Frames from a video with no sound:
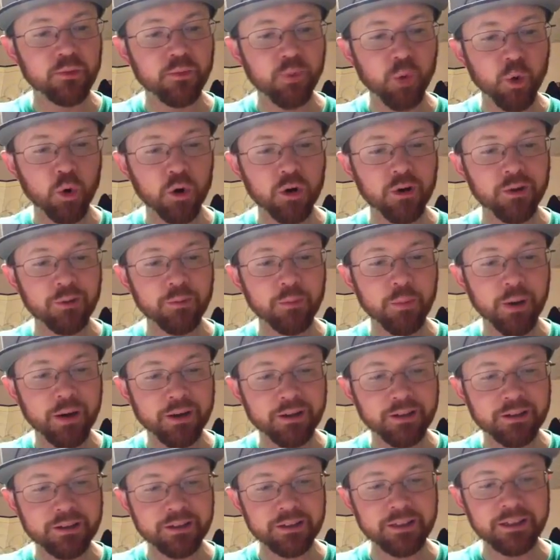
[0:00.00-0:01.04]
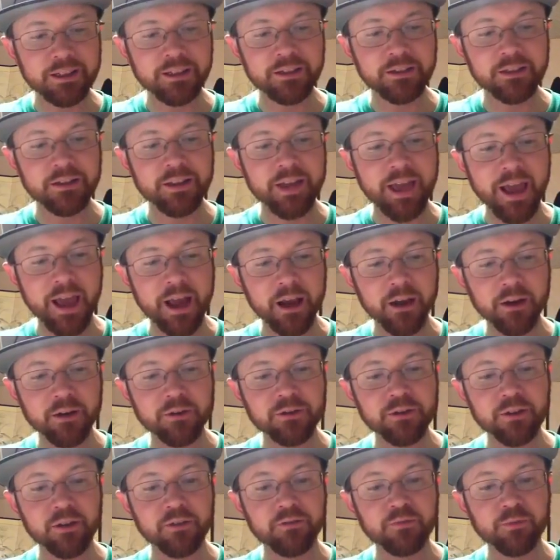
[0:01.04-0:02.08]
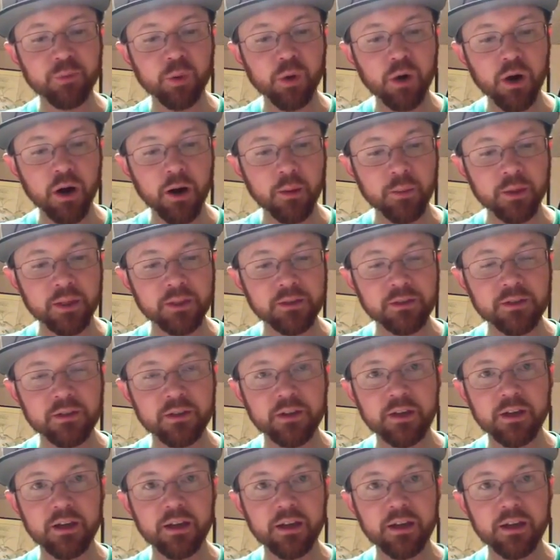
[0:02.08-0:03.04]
more abundantly to the heirs of promise,